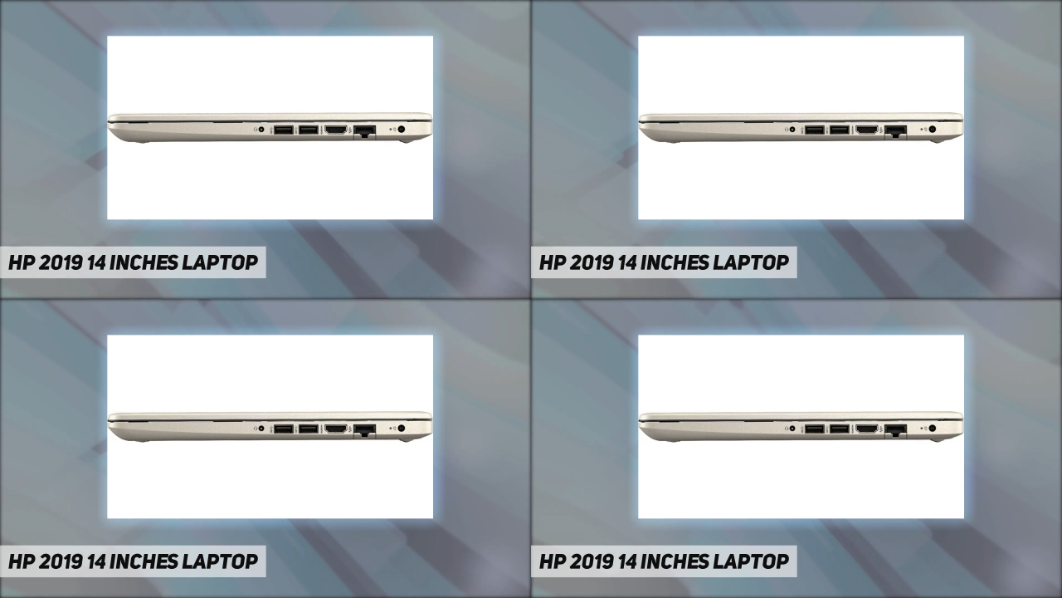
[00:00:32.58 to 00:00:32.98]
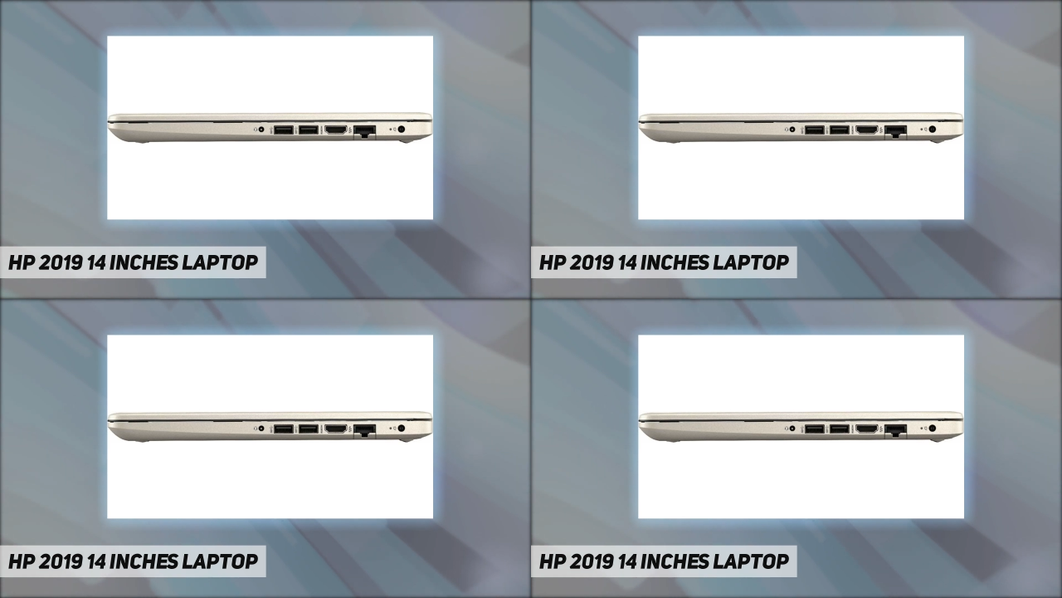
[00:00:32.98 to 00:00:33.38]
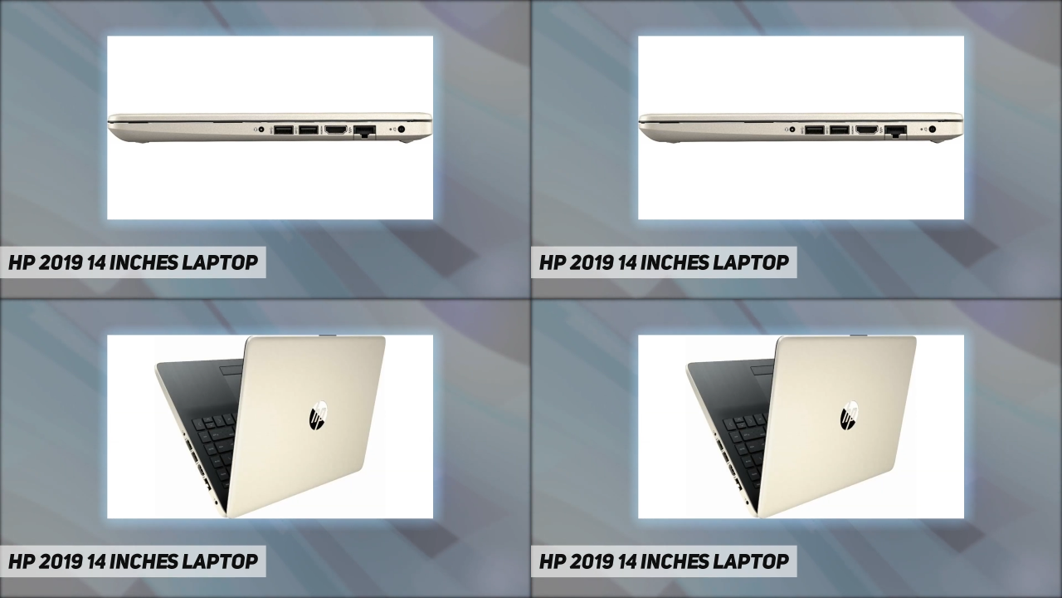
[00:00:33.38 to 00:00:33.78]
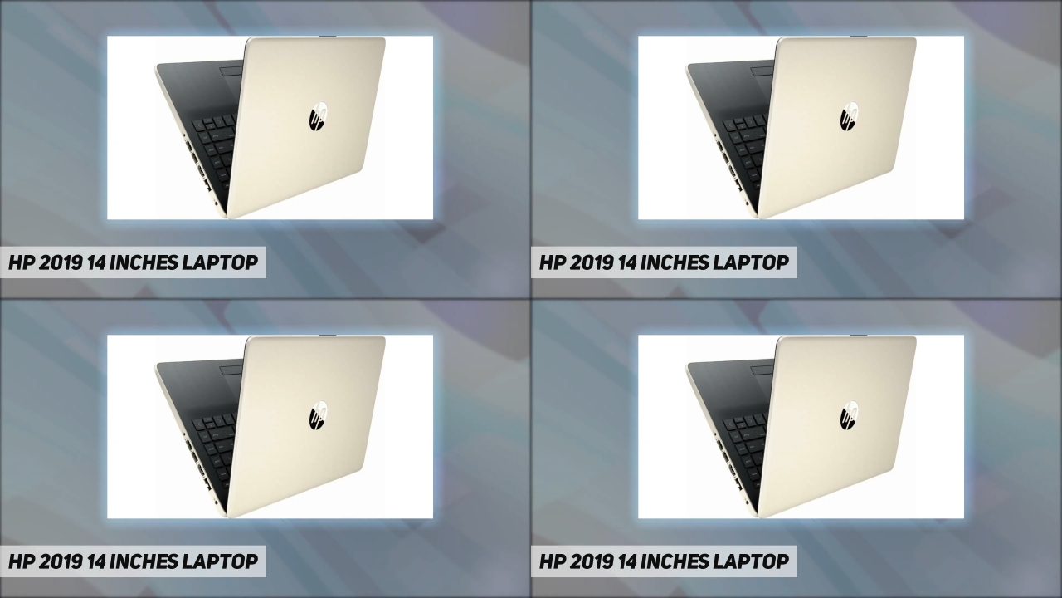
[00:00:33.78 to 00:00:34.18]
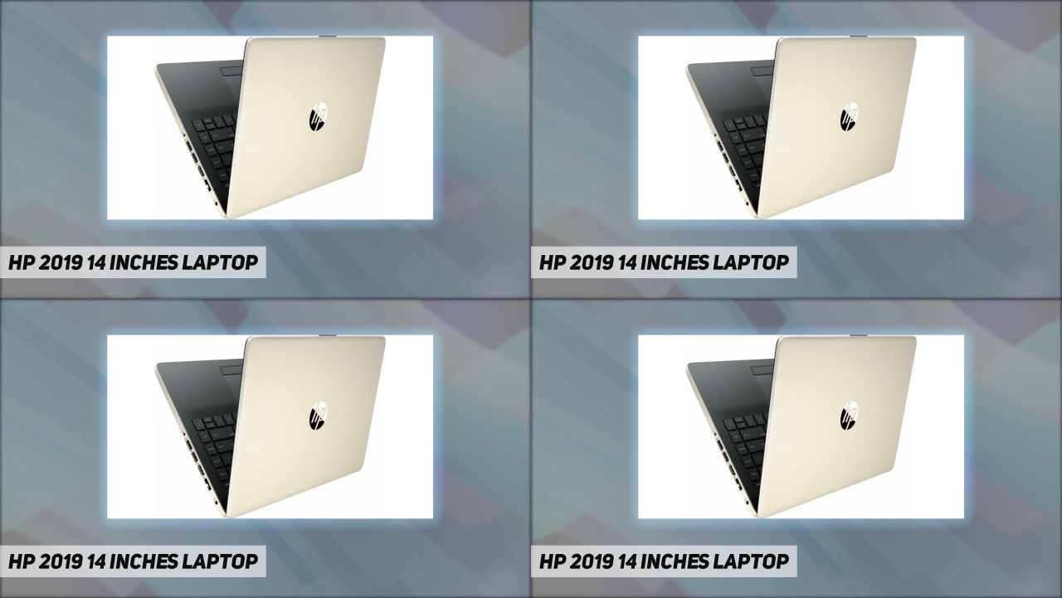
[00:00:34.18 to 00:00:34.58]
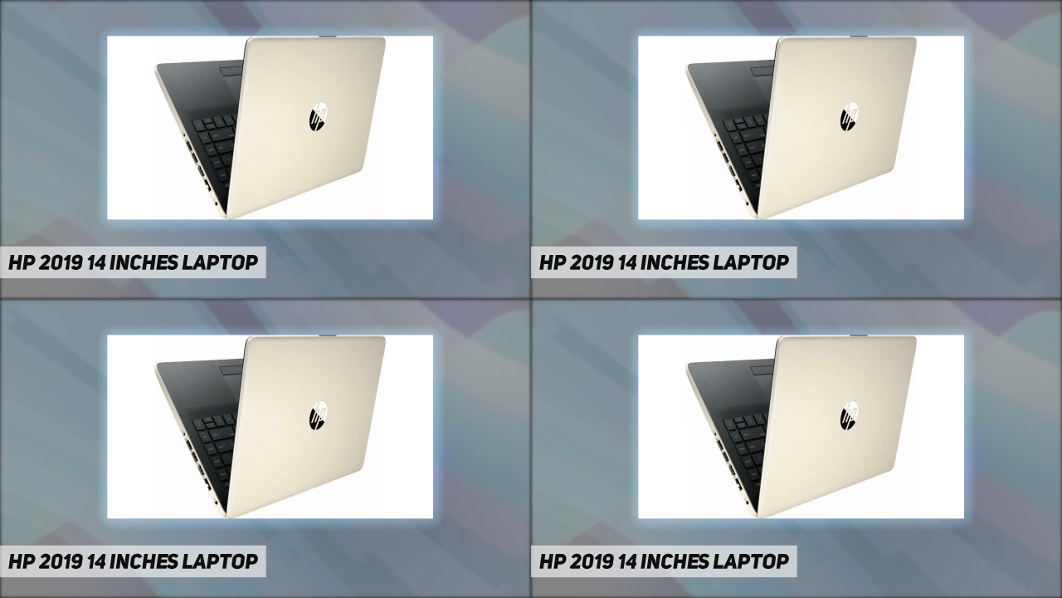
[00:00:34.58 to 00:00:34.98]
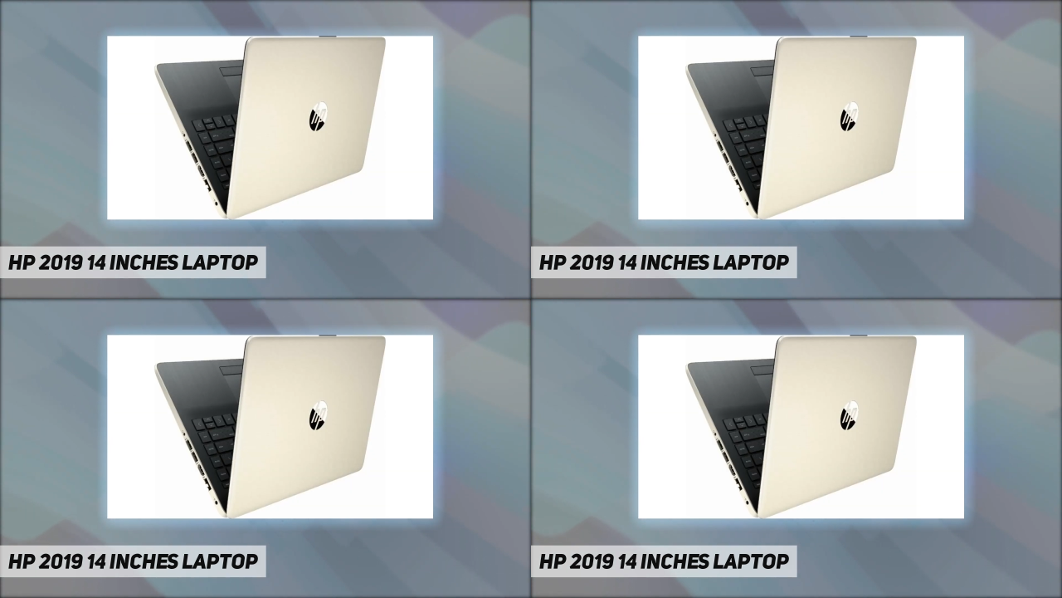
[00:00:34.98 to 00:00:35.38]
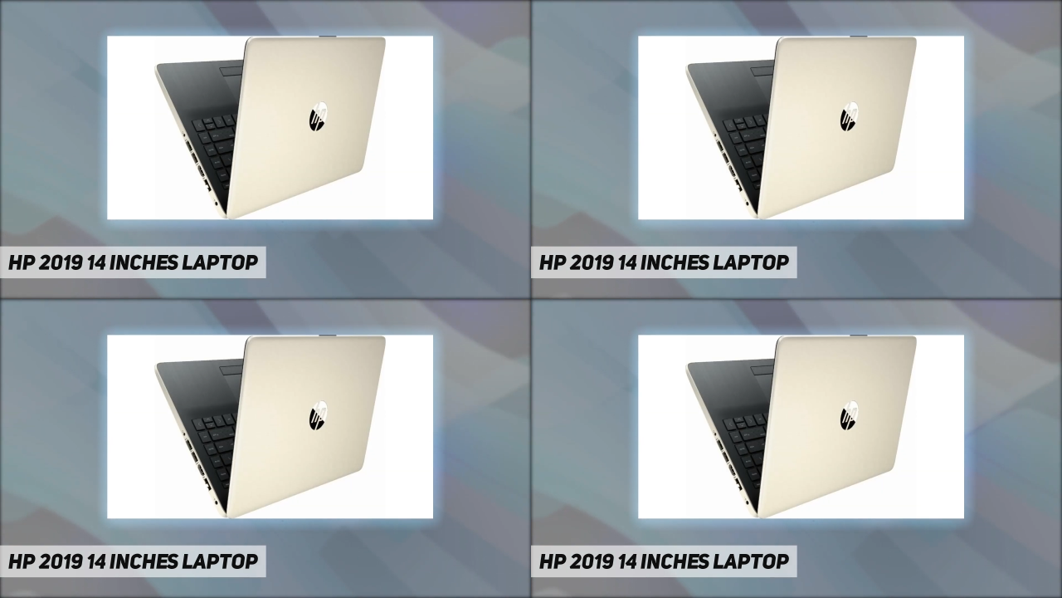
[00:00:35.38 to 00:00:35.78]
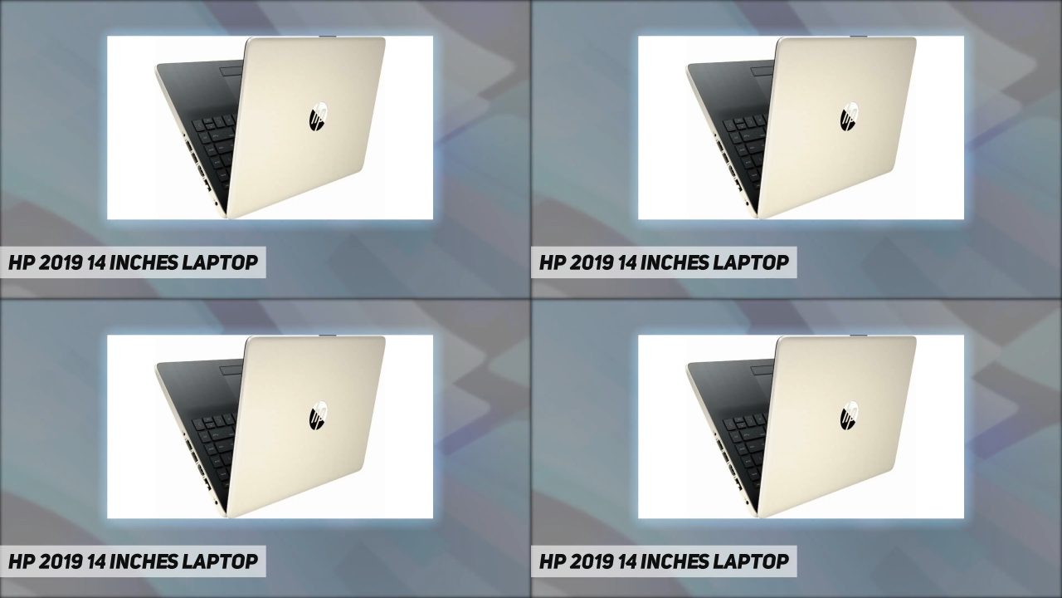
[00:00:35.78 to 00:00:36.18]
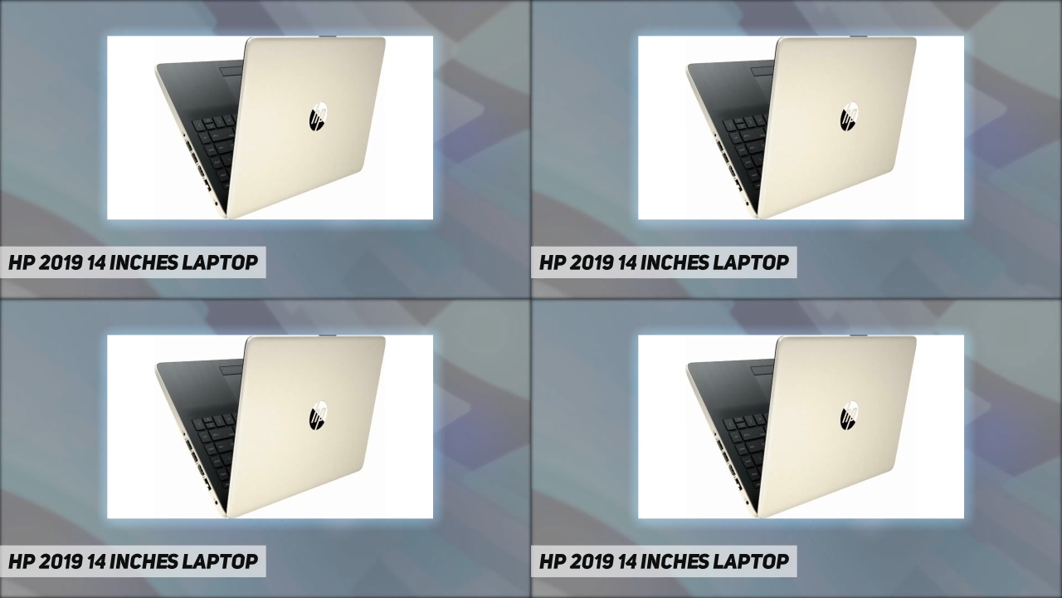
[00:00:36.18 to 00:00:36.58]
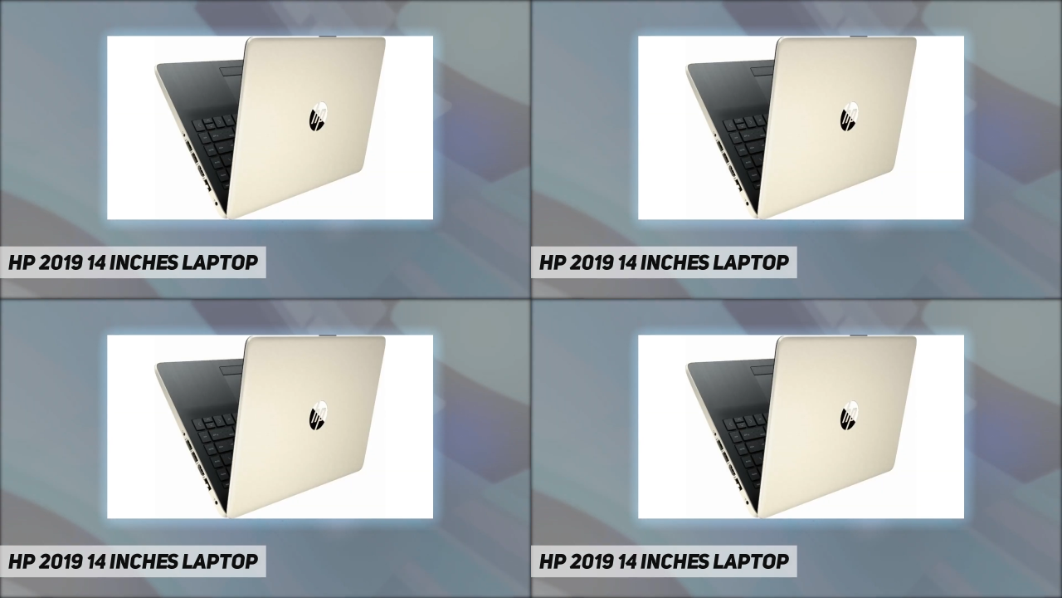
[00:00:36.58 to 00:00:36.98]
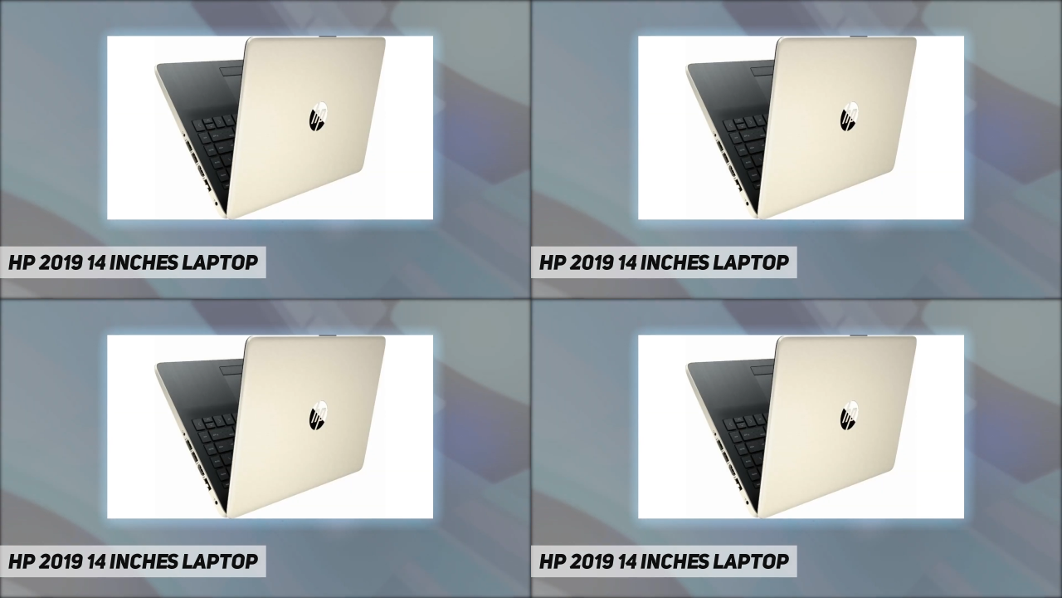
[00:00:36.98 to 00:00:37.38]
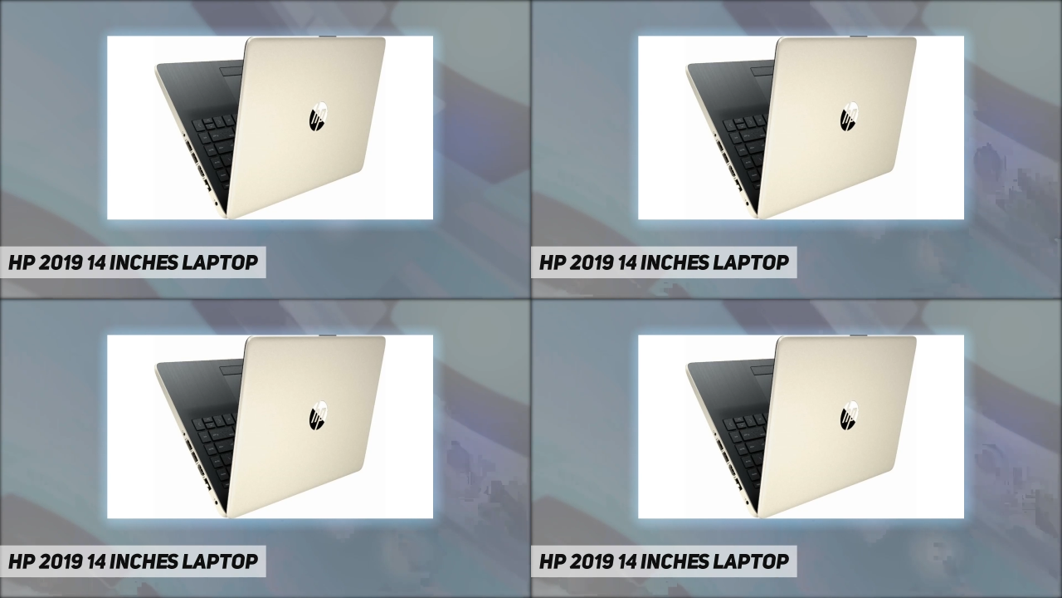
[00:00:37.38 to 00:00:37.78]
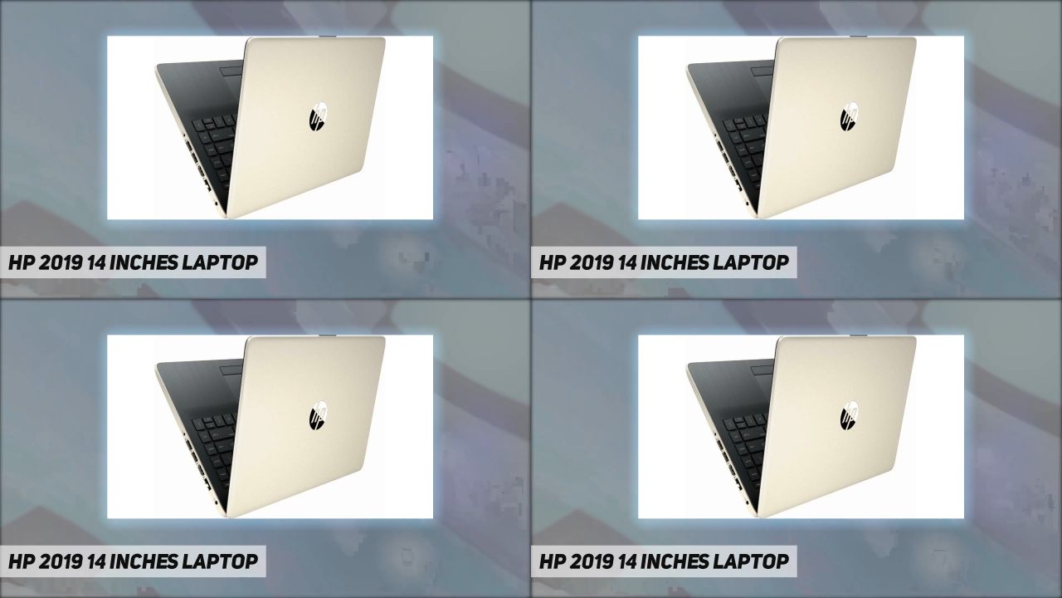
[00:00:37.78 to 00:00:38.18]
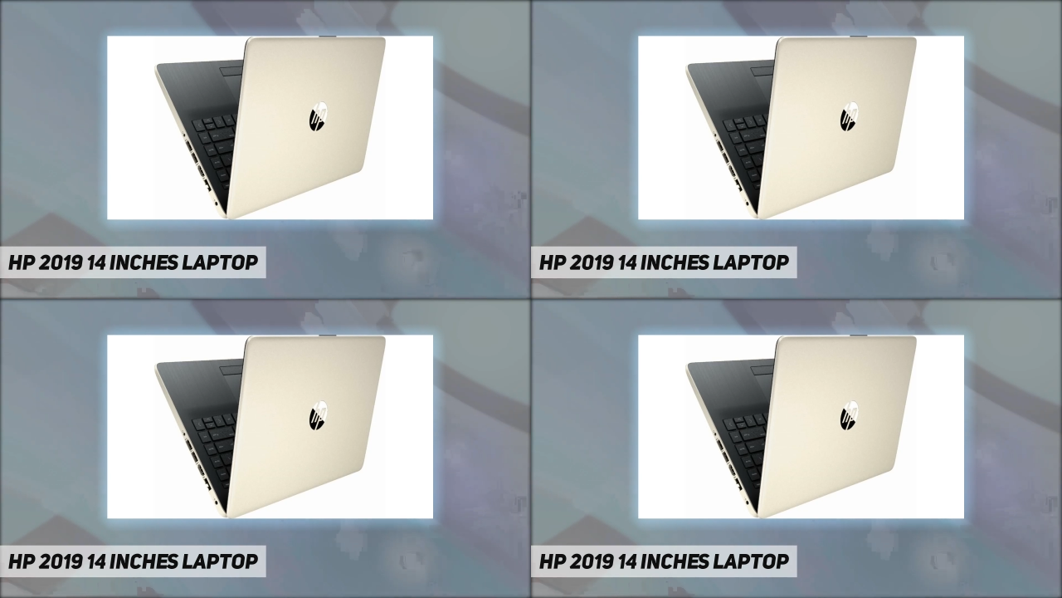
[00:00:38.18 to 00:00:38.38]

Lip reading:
[unreadable: no face in view]